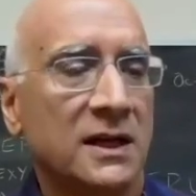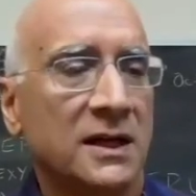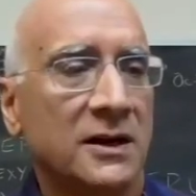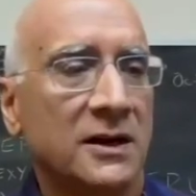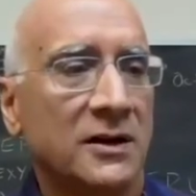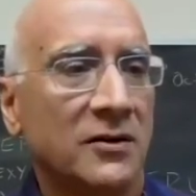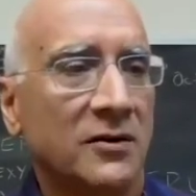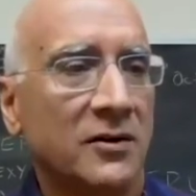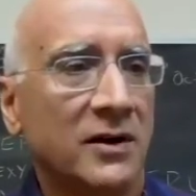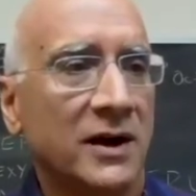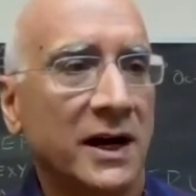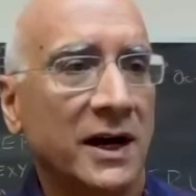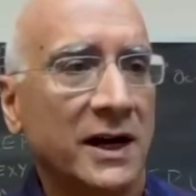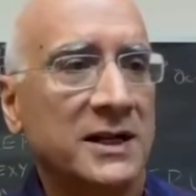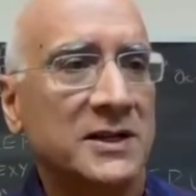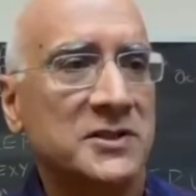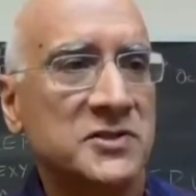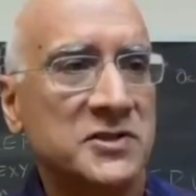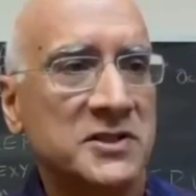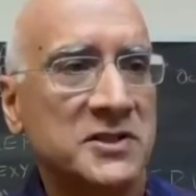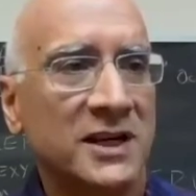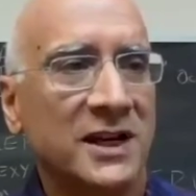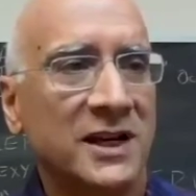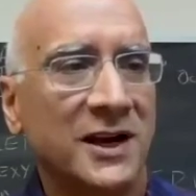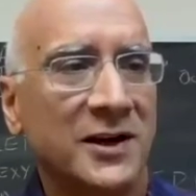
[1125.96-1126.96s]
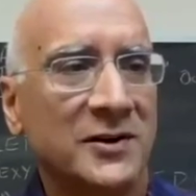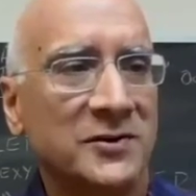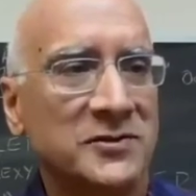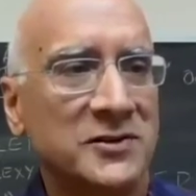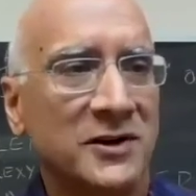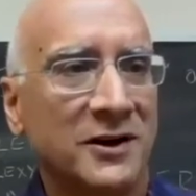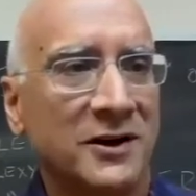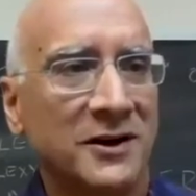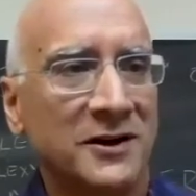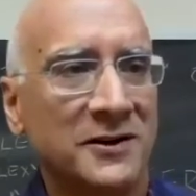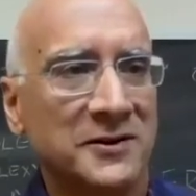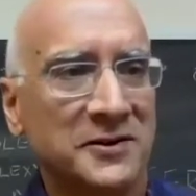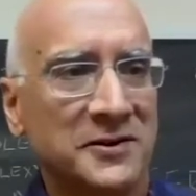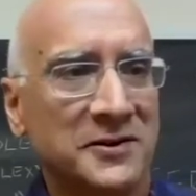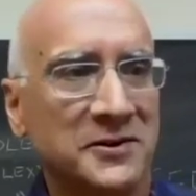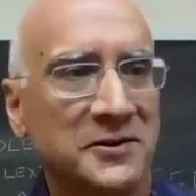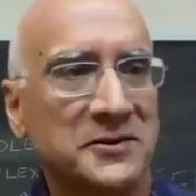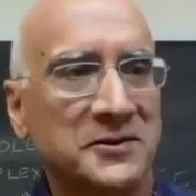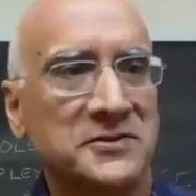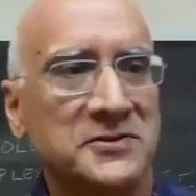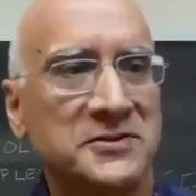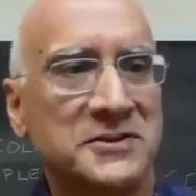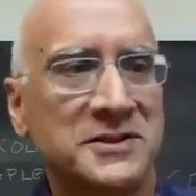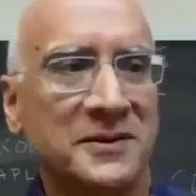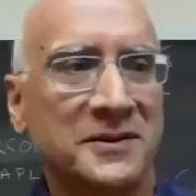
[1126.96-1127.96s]
I could see how
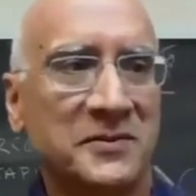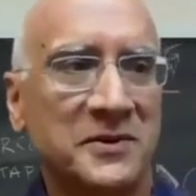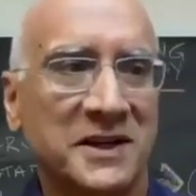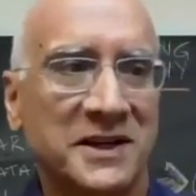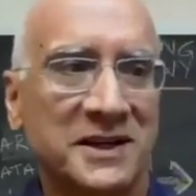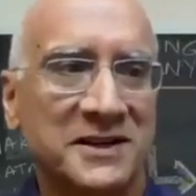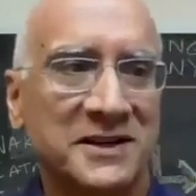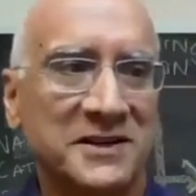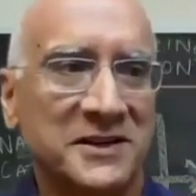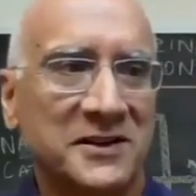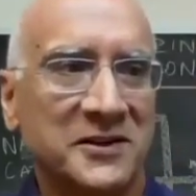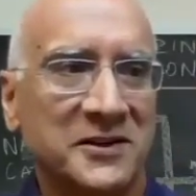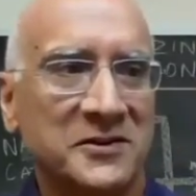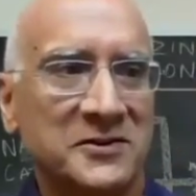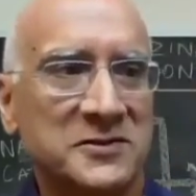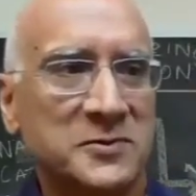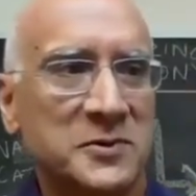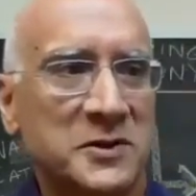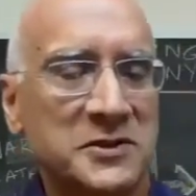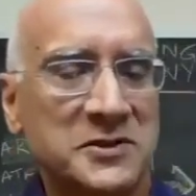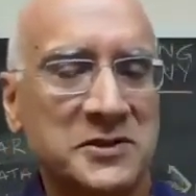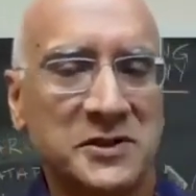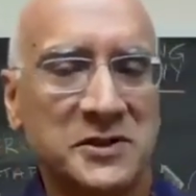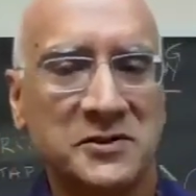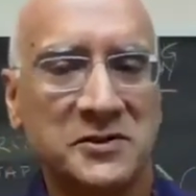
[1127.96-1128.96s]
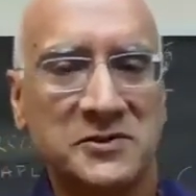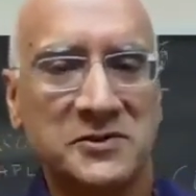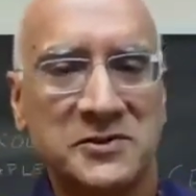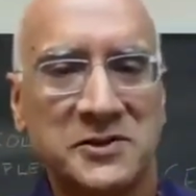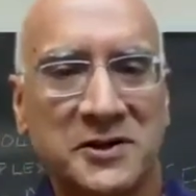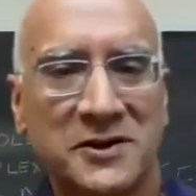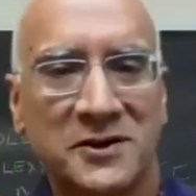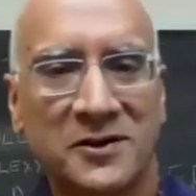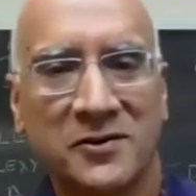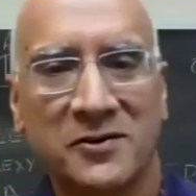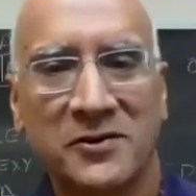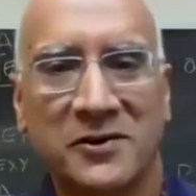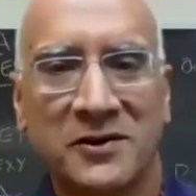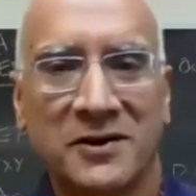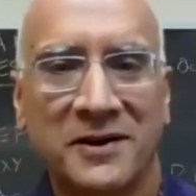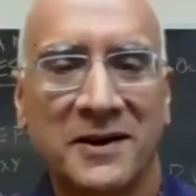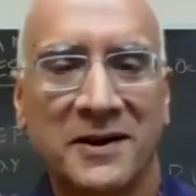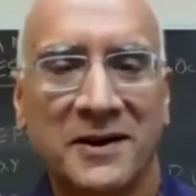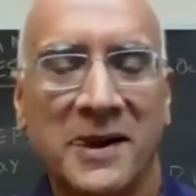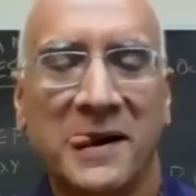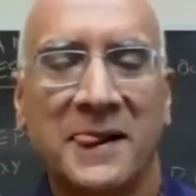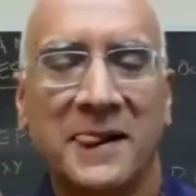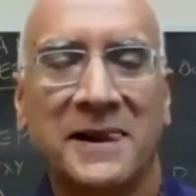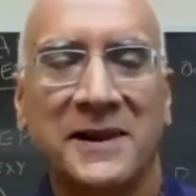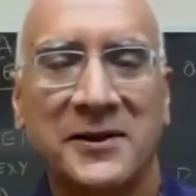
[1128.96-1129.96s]
doctors, I mean, especially years ago,
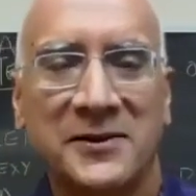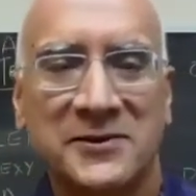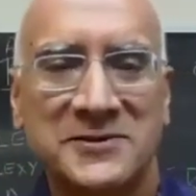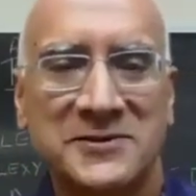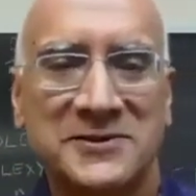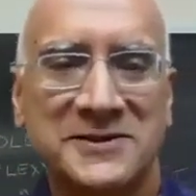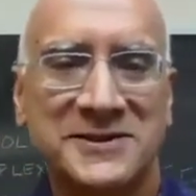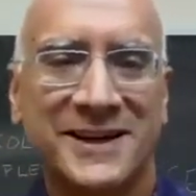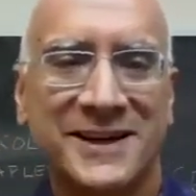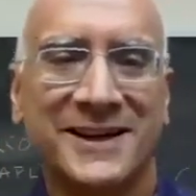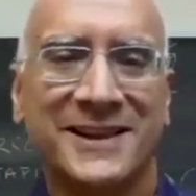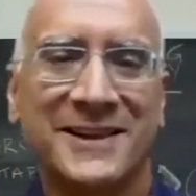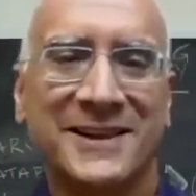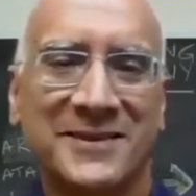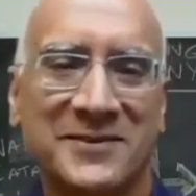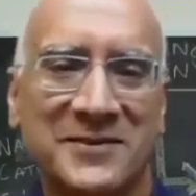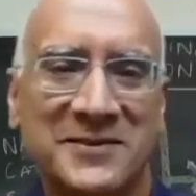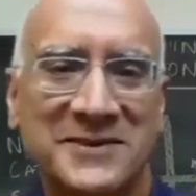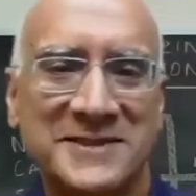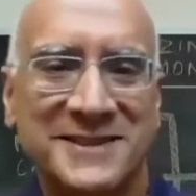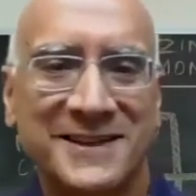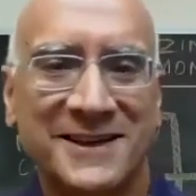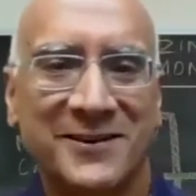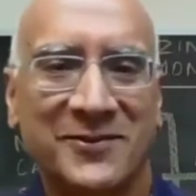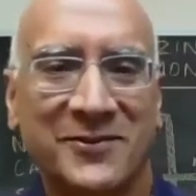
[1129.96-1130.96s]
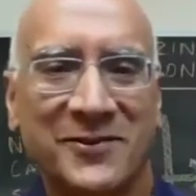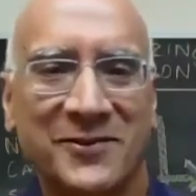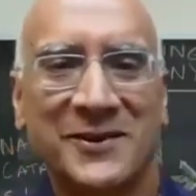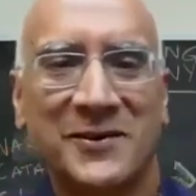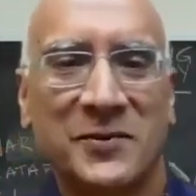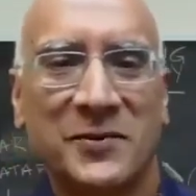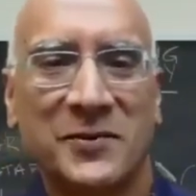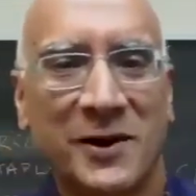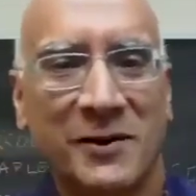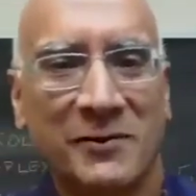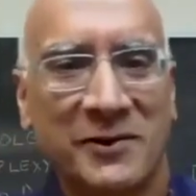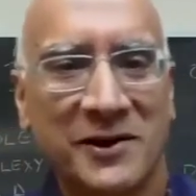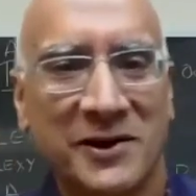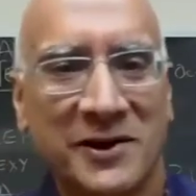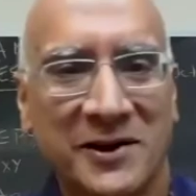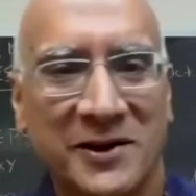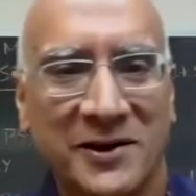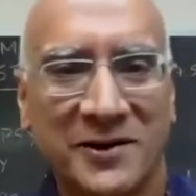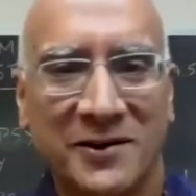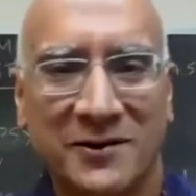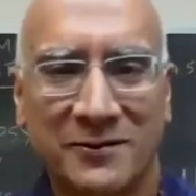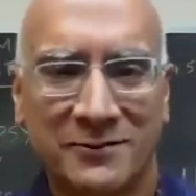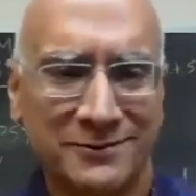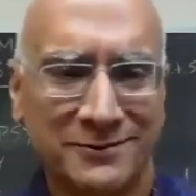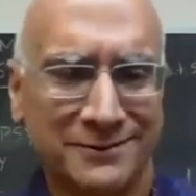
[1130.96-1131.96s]
you're telling them stuff and they're probably going to
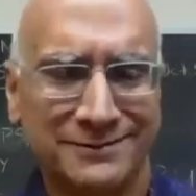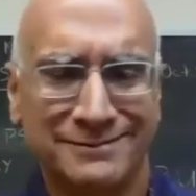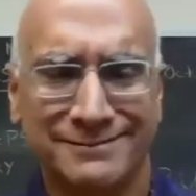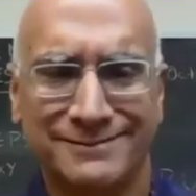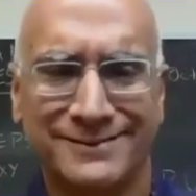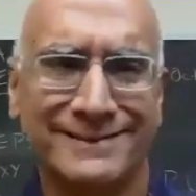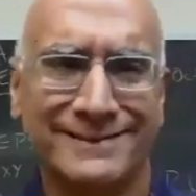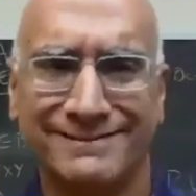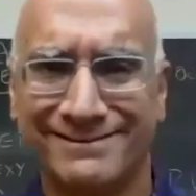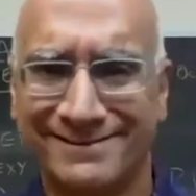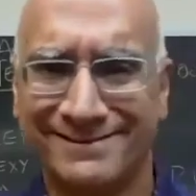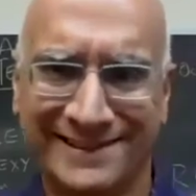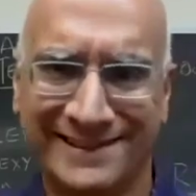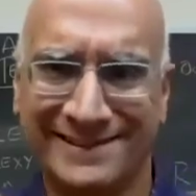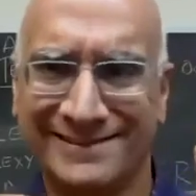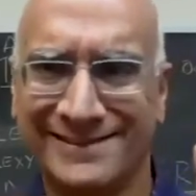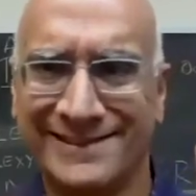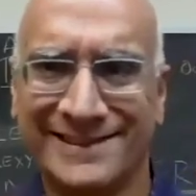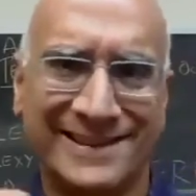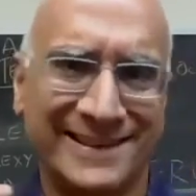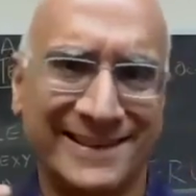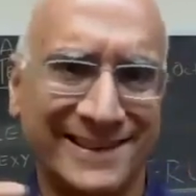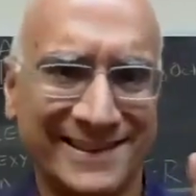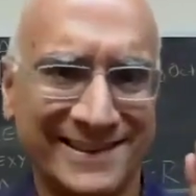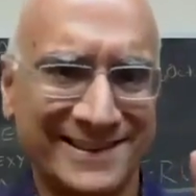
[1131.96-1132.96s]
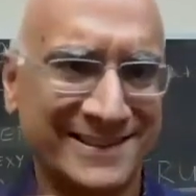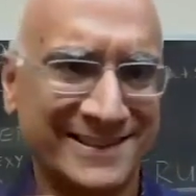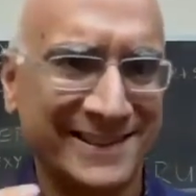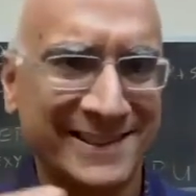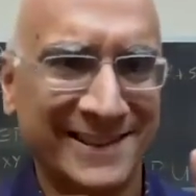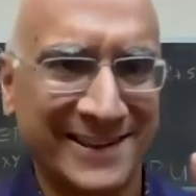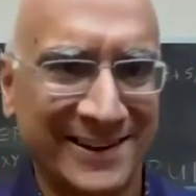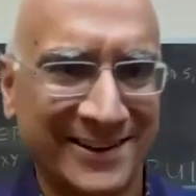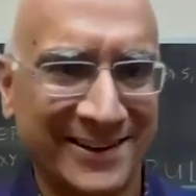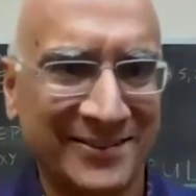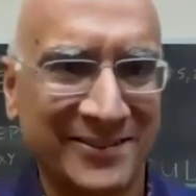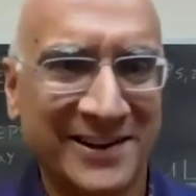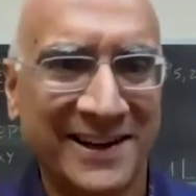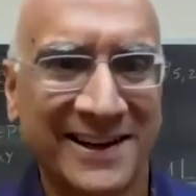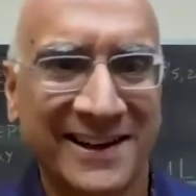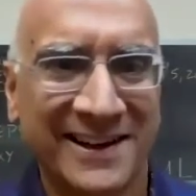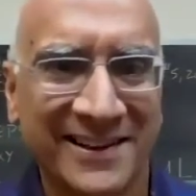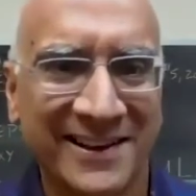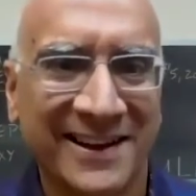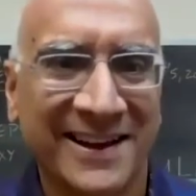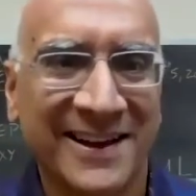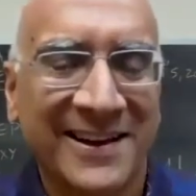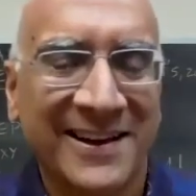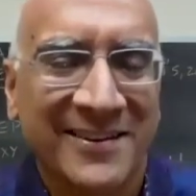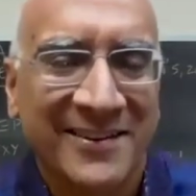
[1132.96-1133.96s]
go, what the hell does she know kind of
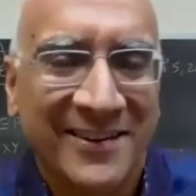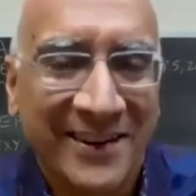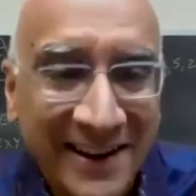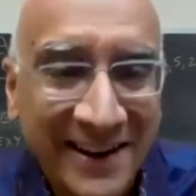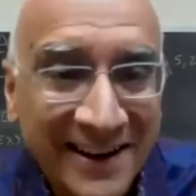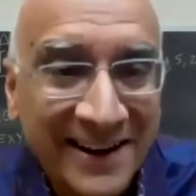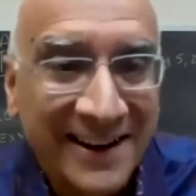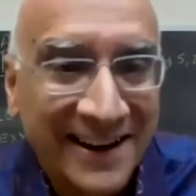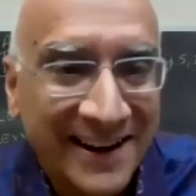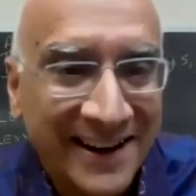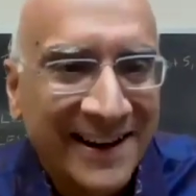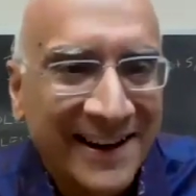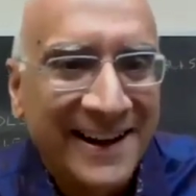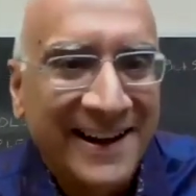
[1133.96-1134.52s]
thing. Right.